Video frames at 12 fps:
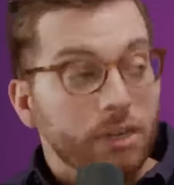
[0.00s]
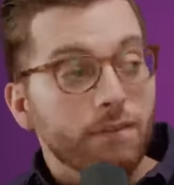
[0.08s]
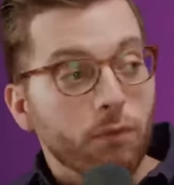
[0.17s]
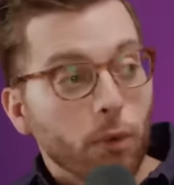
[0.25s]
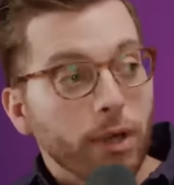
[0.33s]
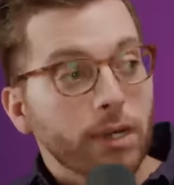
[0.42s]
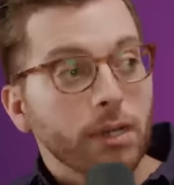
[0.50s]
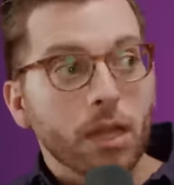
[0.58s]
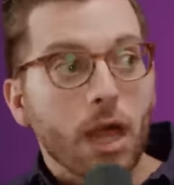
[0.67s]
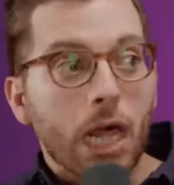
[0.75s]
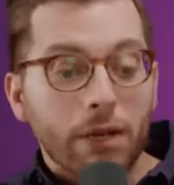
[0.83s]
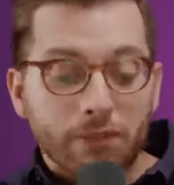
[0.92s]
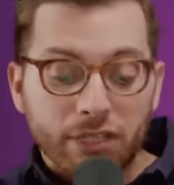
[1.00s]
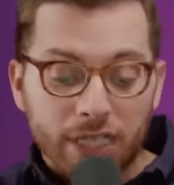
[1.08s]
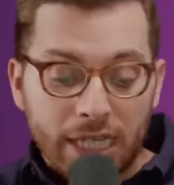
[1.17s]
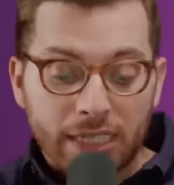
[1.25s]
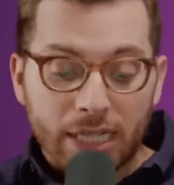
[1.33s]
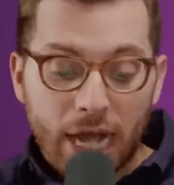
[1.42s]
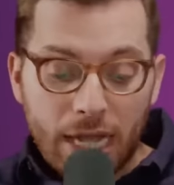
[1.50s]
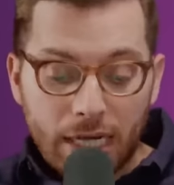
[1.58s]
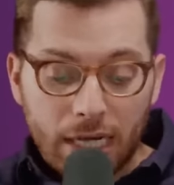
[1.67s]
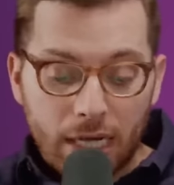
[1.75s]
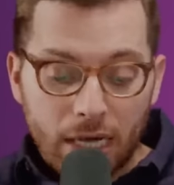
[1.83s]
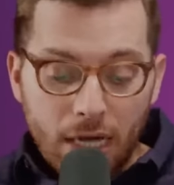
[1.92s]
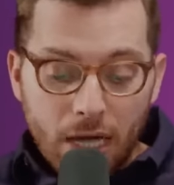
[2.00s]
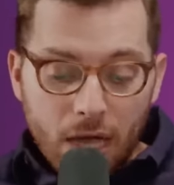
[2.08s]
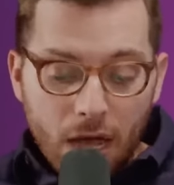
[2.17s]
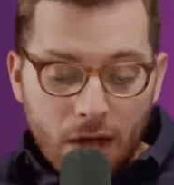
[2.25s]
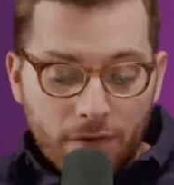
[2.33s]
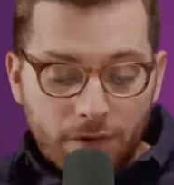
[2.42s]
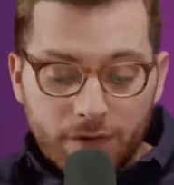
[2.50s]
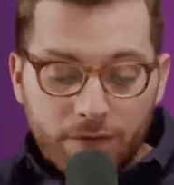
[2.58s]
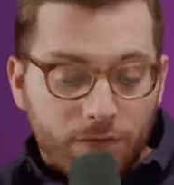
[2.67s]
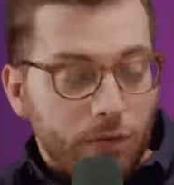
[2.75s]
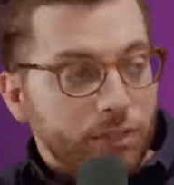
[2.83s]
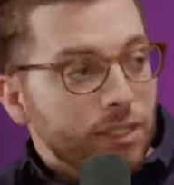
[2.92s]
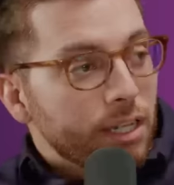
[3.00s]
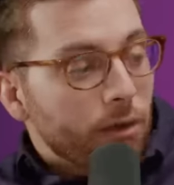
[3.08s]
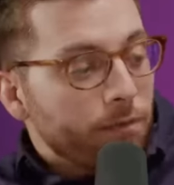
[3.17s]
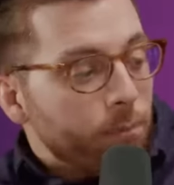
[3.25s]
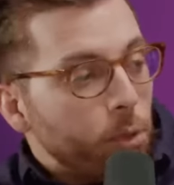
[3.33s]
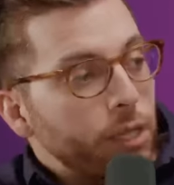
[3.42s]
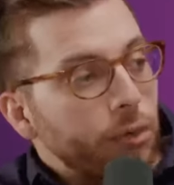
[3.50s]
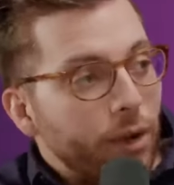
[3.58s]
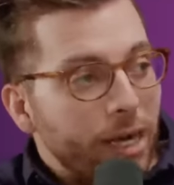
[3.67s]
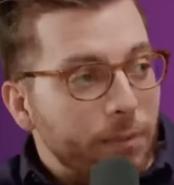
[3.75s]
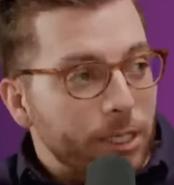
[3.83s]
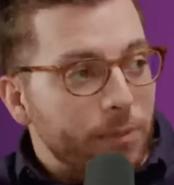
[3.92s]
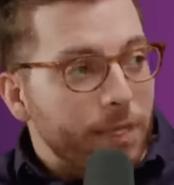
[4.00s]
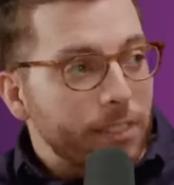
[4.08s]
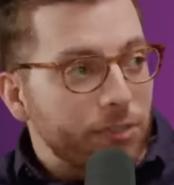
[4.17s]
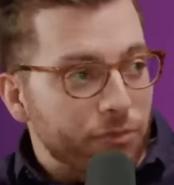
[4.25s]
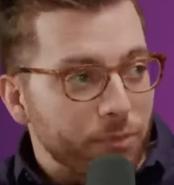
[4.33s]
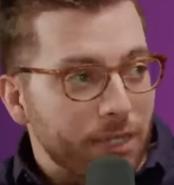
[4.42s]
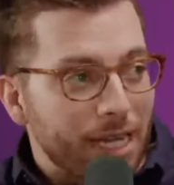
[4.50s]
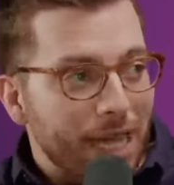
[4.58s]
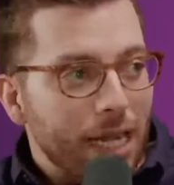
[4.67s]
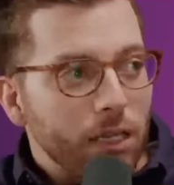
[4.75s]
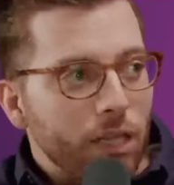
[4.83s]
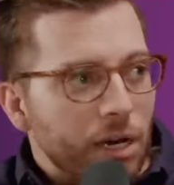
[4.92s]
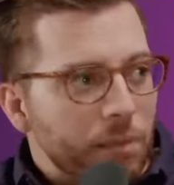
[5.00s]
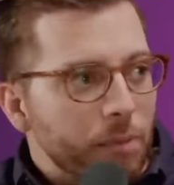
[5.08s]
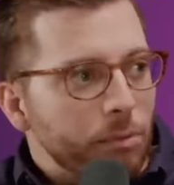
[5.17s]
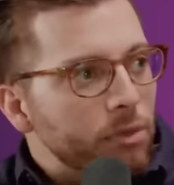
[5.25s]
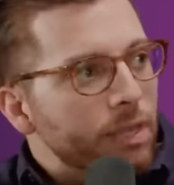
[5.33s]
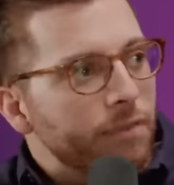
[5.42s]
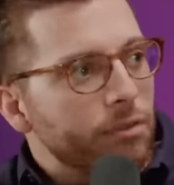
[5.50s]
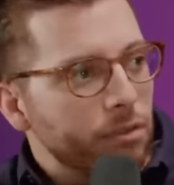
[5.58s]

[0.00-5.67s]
avoid a lot of this anxiety uh, versus you know pulling random expenses from the deck. A lot of people live their